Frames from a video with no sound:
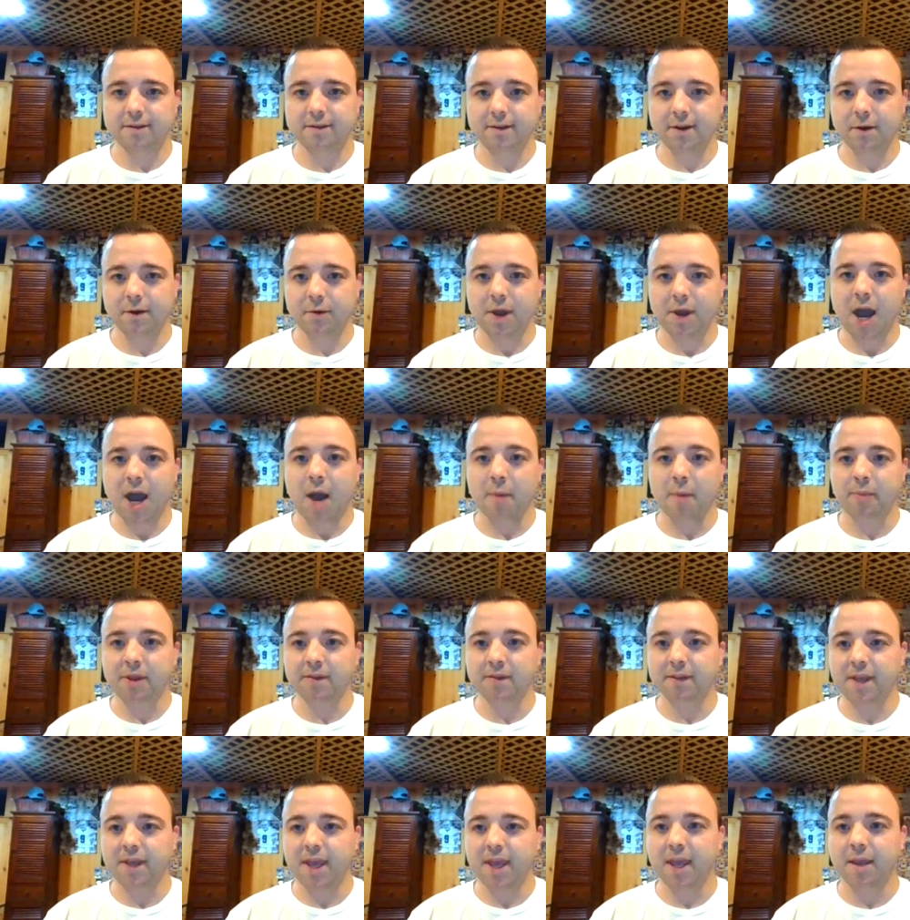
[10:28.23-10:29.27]
you know,
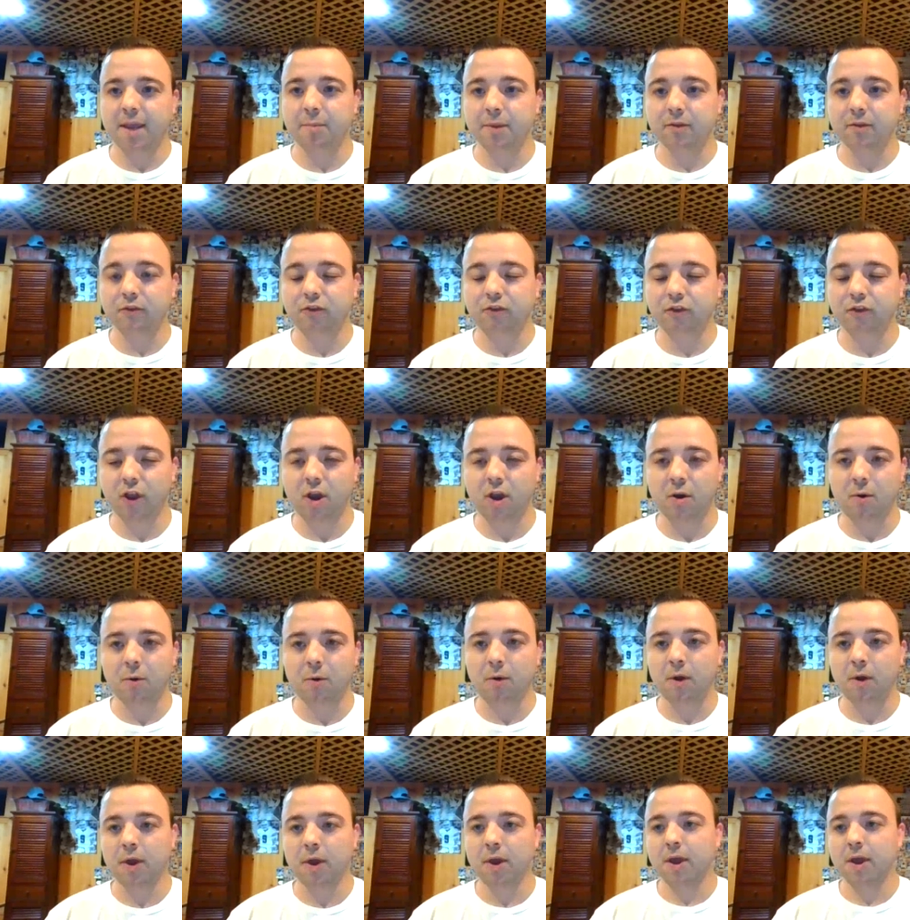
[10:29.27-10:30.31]
copy in the game in the
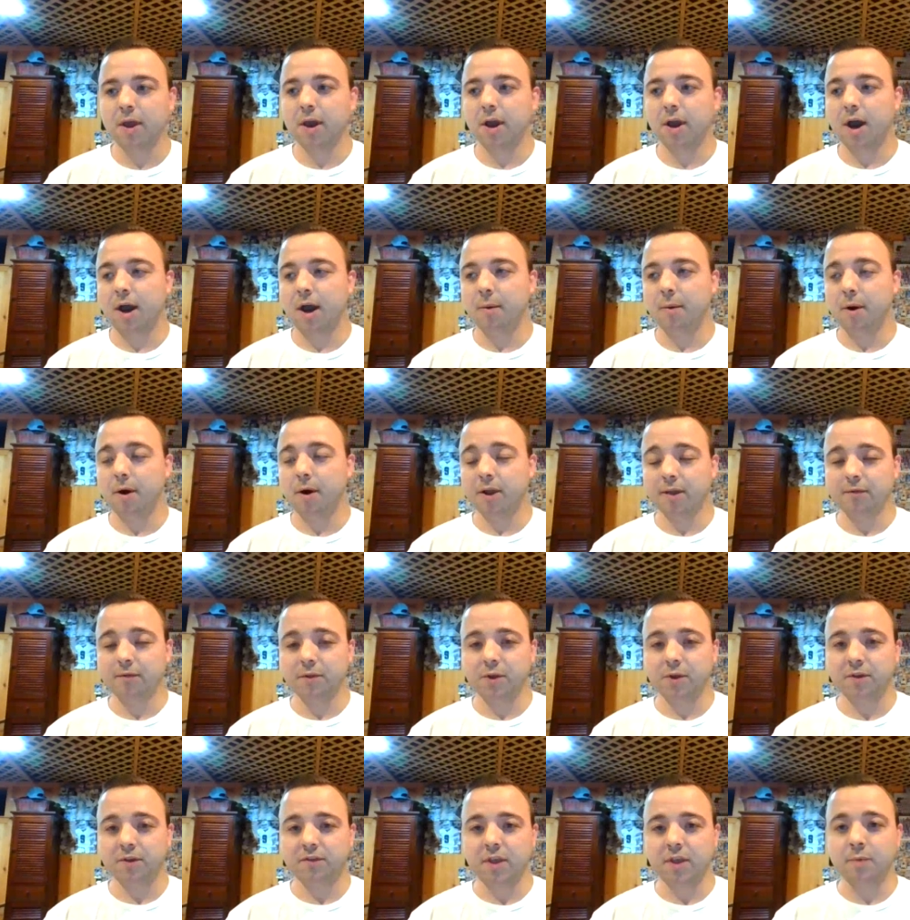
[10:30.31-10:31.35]
show, um, I'll give
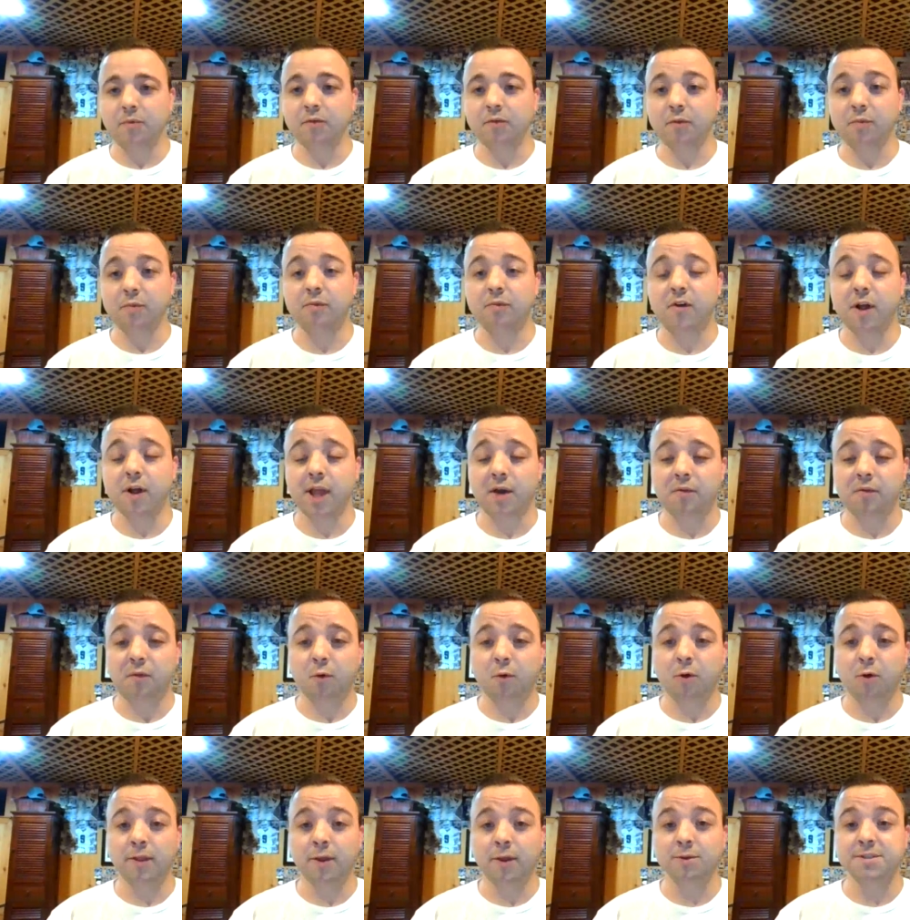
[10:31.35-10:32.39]
you the example from Fallout
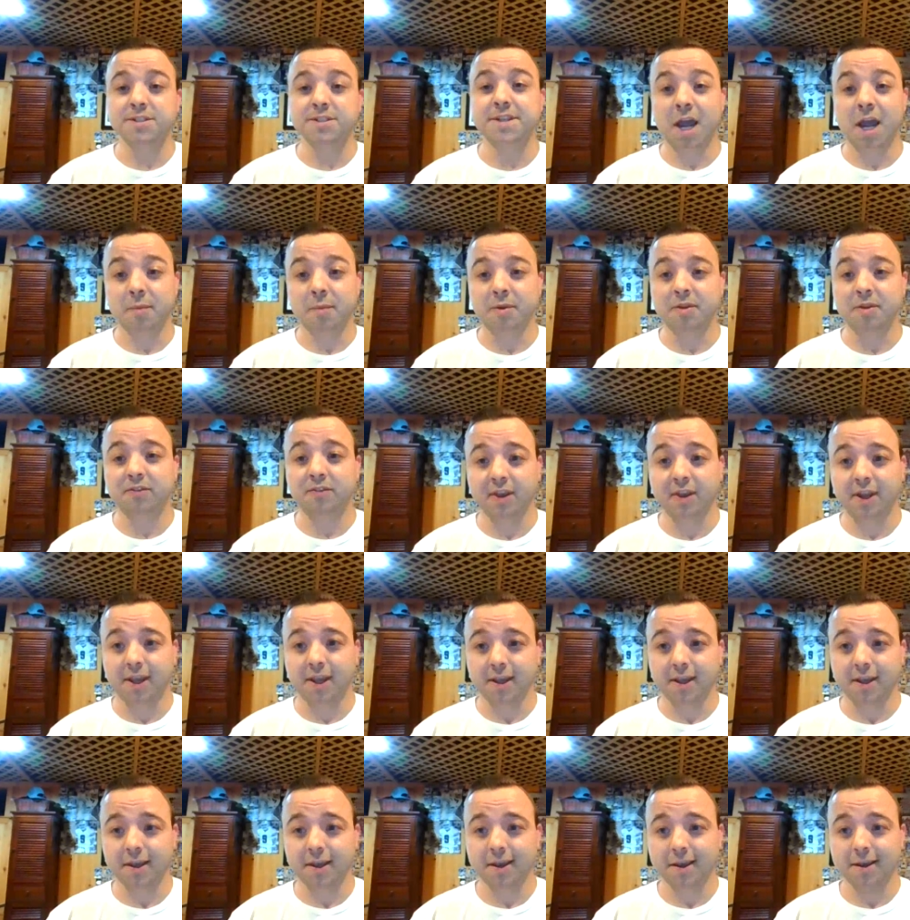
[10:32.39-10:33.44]
4. There was Diamond
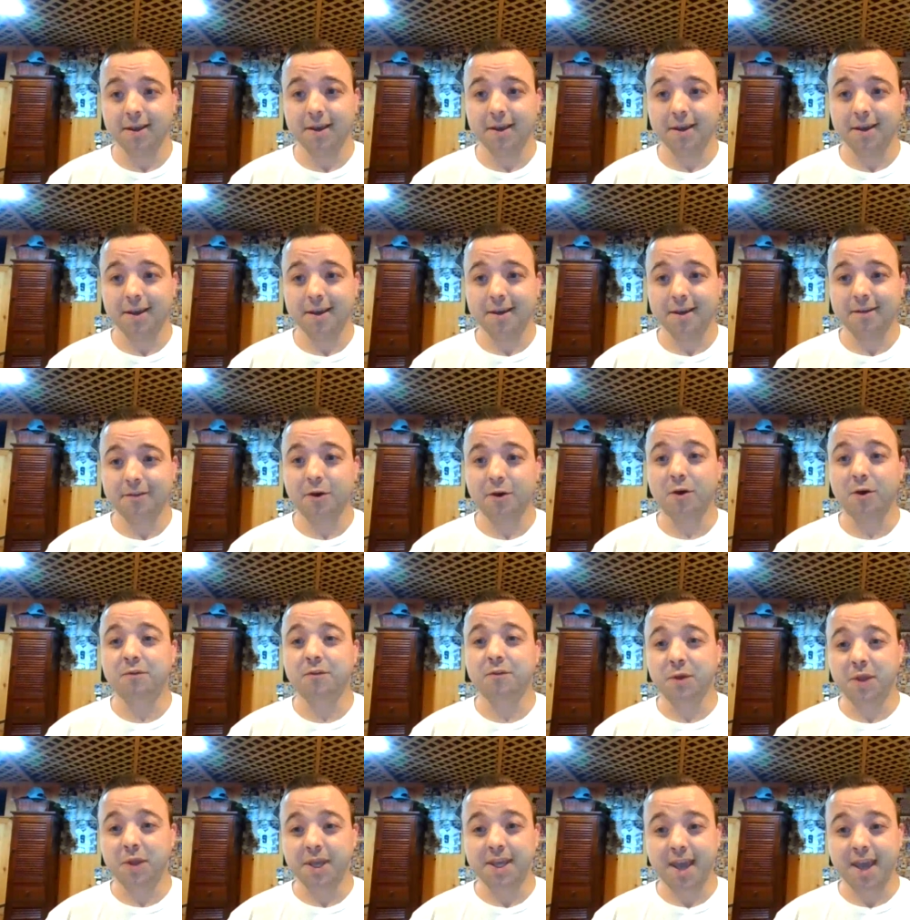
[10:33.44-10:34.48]
City, so if
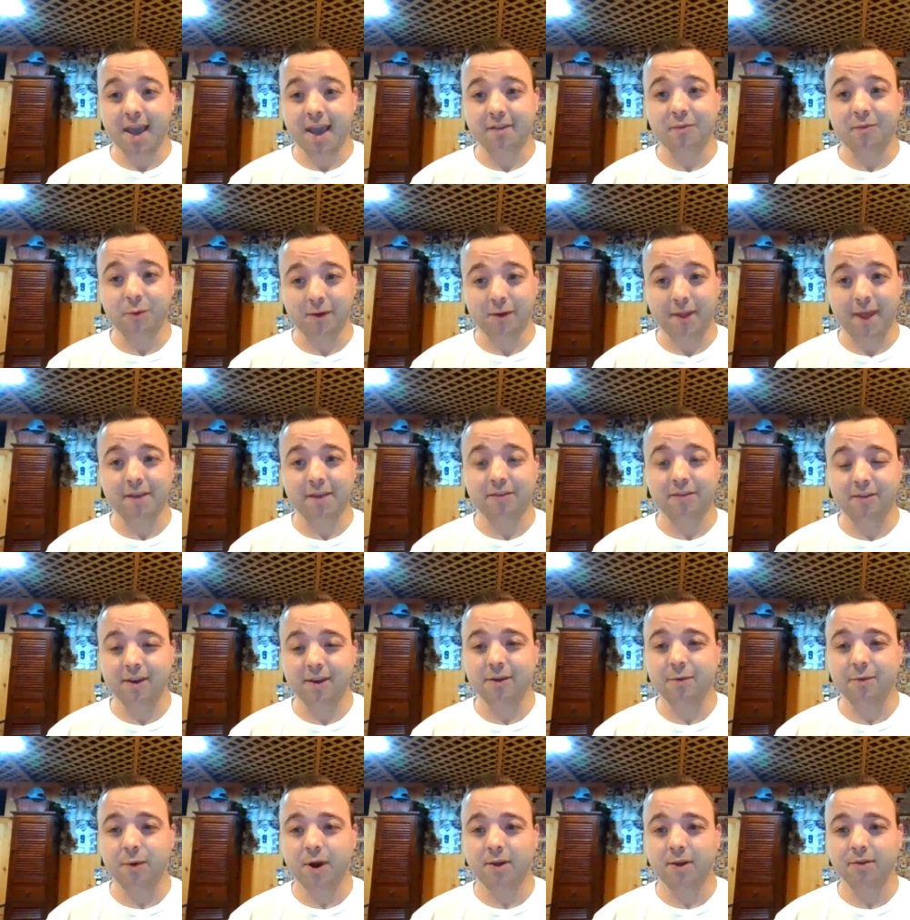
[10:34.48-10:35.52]
you can guess where that
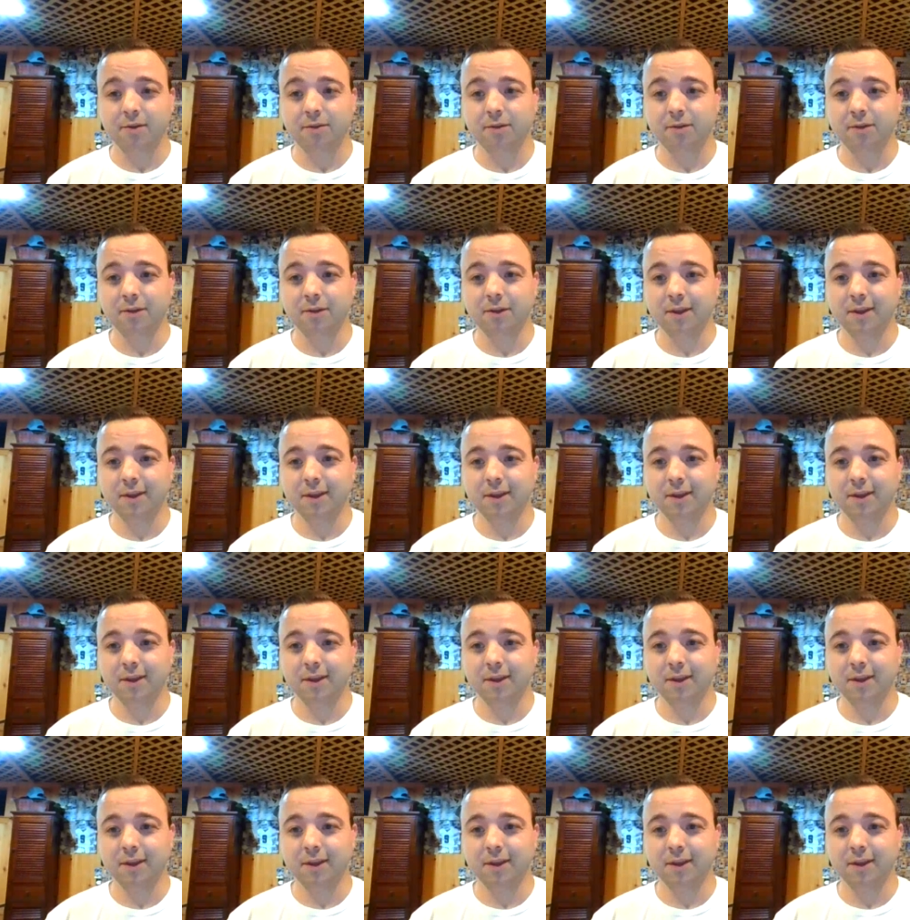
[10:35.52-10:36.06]
city was,